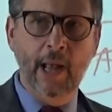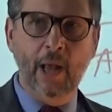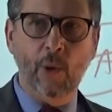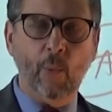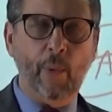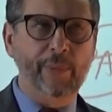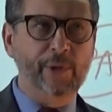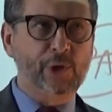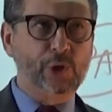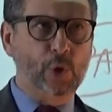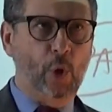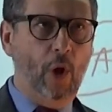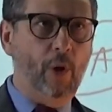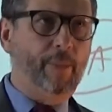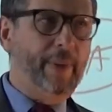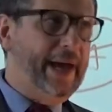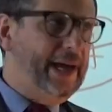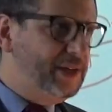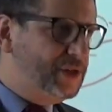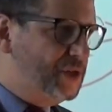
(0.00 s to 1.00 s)
when the sole
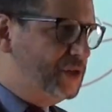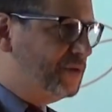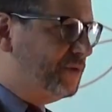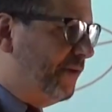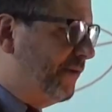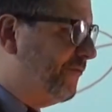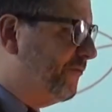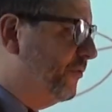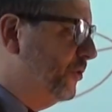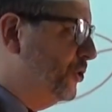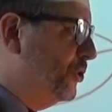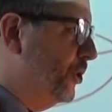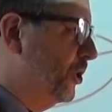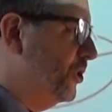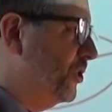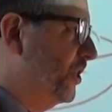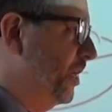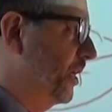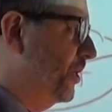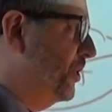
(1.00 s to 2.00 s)
basis for
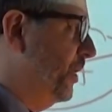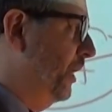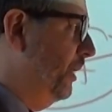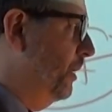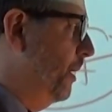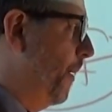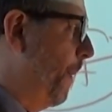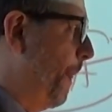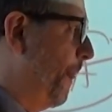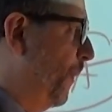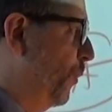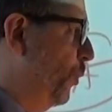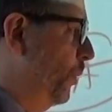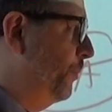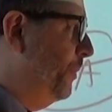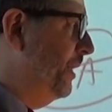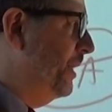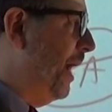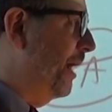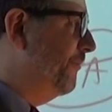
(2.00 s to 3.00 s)
jurisdiction would
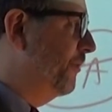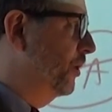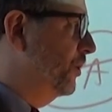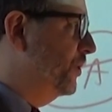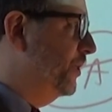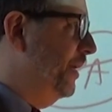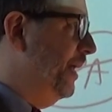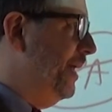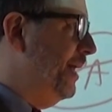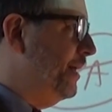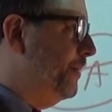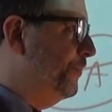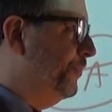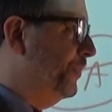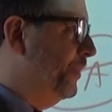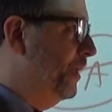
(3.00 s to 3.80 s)
be diversity,